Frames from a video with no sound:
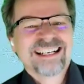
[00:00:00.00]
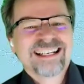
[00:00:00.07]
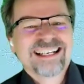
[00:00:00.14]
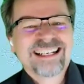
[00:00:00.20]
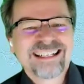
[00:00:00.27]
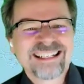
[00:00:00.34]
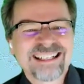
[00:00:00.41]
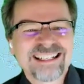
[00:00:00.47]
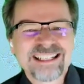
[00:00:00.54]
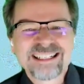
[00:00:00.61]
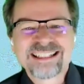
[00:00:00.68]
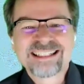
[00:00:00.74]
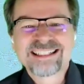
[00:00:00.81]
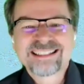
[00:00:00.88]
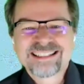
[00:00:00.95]

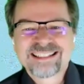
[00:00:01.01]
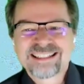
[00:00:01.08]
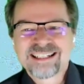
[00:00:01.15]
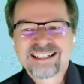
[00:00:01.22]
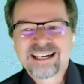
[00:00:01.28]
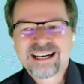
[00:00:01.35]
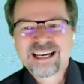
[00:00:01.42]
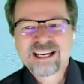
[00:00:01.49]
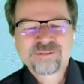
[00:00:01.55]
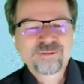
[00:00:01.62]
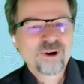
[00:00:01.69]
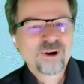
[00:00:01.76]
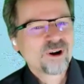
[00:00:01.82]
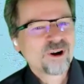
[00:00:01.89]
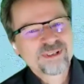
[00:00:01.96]
And I have
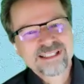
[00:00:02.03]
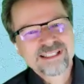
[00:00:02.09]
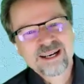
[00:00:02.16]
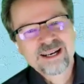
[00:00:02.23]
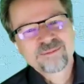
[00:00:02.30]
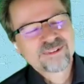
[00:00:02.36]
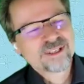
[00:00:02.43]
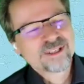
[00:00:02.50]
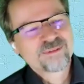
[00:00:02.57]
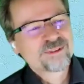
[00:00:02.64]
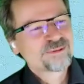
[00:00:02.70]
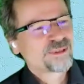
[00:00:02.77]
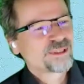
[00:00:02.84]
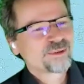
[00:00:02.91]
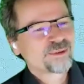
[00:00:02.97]
always something
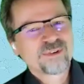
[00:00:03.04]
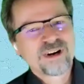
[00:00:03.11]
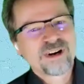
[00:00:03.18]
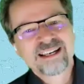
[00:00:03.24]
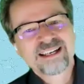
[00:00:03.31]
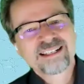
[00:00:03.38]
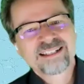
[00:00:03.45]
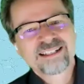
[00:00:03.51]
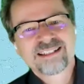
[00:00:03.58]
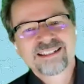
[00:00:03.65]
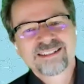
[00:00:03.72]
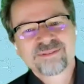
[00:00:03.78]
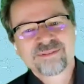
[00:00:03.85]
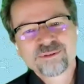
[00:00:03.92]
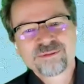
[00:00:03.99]
with me to write
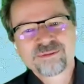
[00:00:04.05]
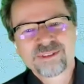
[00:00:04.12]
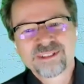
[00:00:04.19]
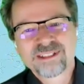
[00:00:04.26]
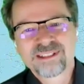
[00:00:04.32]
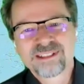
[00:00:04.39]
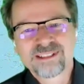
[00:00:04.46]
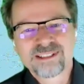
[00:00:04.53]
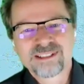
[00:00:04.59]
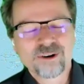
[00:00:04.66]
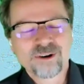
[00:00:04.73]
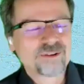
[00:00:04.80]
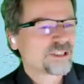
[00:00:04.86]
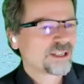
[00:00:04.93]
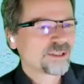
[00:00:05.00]
with.
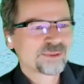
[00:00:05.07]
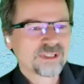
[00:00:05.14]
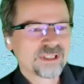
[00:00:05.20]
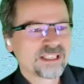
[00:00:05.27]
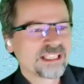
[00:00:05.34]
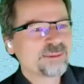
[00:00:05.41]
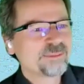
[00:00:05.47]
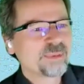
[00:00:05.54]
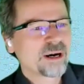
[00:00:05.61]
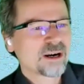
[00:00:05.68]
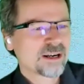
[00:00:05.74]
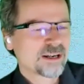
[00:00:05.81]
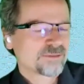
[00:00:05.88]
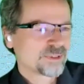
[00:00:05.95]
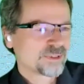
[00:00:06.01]
Currently, I use an
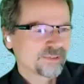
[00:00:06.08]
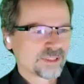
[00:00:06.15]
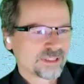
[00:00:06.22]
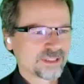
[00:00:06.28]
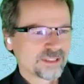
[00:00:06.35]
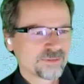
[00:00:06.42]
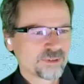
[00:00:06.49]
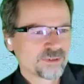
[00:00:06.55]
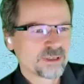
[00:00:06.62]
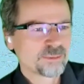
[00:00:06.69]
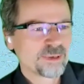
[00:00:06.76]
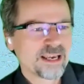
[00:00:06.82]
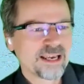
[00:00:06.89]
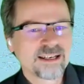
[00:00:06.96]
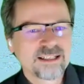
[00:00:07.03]
ebook with a
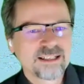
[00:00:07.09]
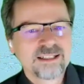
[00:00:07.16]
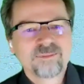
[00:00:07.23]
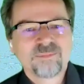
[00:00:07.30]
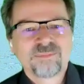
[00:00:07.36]
pen.